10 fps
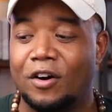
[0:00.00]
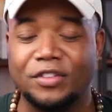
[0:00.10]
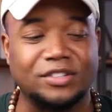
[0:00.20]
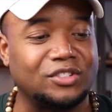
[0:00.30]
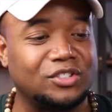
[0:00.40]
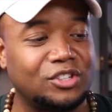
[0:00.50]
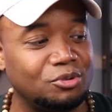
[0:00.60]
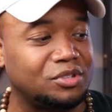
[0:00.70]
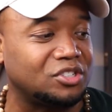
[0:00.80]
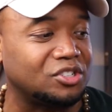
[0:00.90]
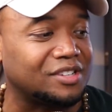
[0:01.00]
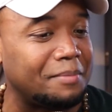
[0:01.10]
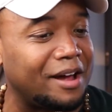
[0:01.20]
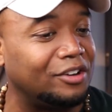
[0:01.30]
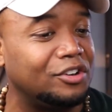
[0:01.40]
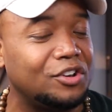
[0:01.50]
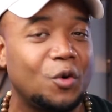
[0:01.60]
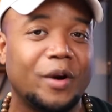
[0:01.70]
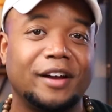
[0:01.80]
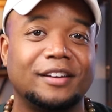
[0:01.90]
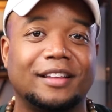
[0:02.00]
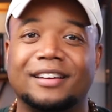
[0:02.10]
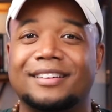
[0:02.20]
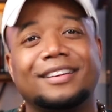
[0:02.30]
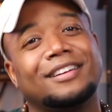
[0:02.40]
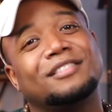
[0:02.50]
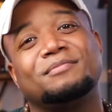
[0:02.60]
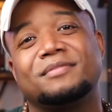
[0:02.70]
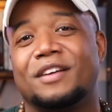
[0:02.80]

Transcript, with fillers: All these excuses just come out of nowhere, and you're like, nah.